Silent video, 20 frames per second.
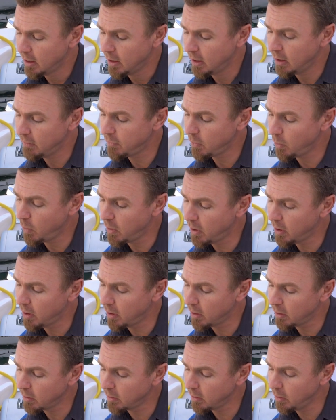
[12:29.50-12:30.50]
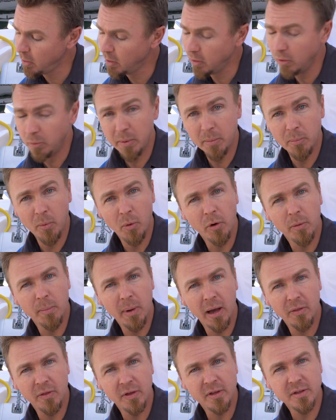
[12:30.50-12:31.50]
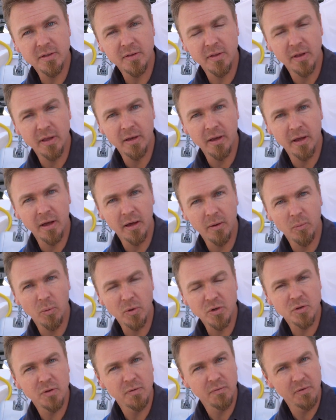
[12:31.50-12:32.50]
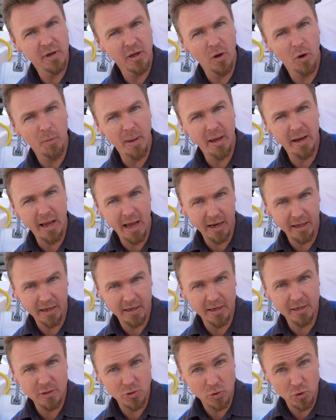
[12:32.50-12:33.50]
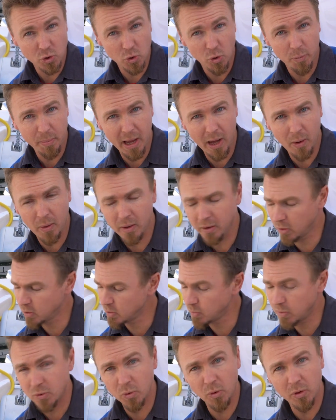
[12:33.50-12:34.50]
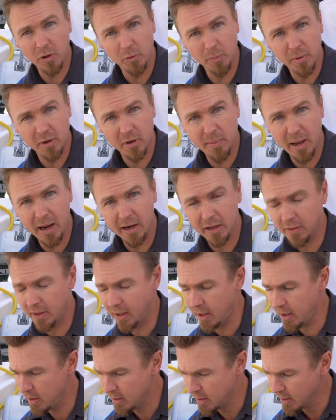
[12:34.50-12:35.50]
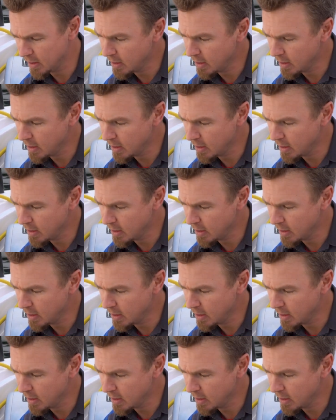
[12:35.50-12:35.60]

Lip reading: If you want to learn a little bit more about this, then watch the video about how to connect your shore power, because we talk a little bit about it there.